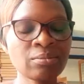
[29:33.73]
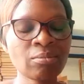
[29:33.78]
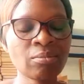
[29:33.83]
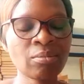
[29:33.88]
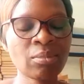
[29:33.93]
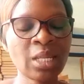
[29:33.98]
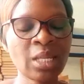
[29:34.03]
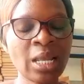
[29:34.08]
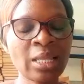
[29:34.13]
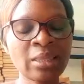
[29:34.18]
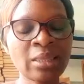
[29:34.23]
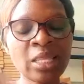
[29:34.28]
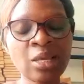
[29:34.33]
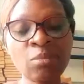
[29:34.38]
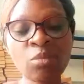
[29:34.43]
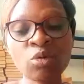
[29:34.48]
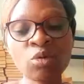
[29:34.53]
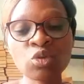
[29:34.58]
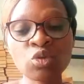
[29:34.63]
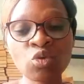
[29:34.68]
a
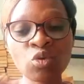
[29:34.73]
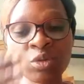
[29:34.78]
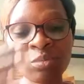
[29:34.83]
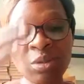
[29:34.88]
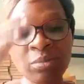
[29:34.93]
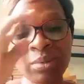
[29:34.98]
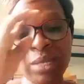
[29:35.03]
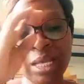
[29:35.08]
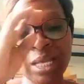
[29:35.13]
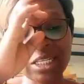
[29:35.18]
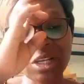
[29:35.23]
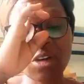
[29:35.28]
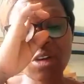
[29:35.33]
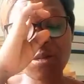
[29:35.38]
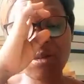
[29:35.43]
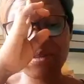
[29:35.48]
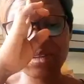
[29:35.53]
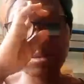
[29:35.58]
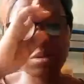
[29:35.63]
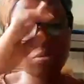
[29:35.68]
table showing maybe a scale of
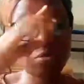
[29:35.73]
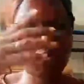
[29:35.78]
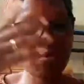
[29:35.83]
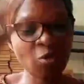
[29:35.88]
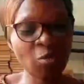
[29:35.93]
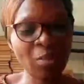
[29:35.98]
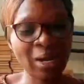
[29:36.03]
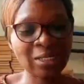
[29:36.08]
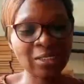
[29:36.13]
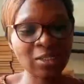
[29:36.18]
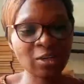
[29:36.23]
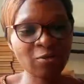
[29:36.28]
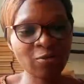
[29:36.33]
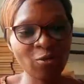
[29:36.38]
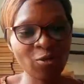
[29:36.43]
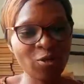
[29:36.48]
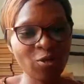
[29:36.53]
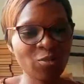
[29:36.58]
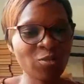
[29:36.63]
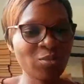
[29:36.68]
preference, maybe for myself
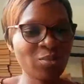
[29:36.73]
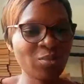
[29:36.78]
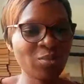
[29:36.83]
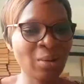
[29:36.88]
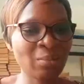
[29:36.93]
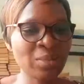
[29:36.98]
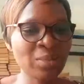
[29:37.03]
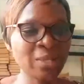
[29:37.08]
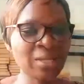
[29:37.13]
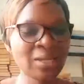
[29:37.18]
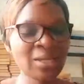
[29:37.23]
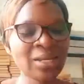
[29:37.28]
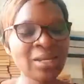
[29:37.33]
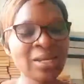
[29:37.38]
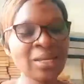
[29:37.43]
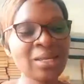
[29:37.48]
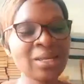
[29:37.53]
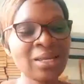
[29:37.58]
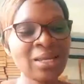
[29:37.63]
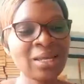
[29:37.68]
or probably
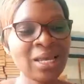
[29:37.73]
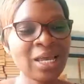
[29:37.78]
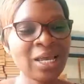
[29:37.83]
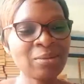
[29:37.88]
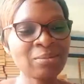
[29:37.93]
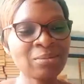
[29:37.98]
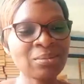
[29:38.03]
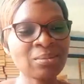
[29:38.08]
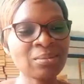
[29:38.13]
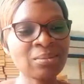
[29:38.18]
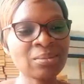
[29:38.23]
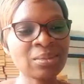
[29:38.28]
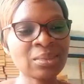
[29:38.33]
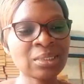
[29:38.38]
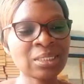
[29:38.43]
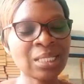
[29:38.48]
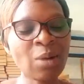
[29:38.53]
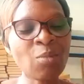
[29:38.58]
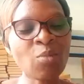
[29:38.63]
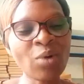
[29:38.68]

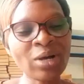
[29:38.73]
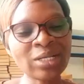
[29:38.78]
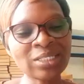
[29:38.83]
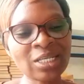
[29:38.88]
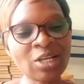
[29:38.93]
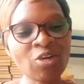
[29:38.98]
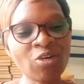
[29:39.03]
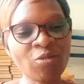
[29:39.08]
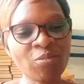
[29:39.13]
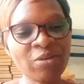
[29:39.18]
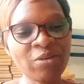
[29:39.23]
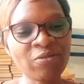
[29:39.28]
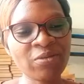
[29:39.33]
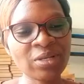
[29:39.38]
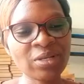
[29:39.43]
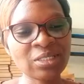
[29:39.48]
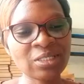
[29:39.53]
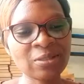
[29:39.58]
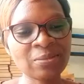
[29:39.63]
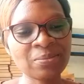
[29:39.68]
someone's scale of
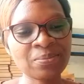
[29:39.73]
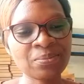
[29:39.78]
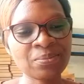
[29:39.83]
preference.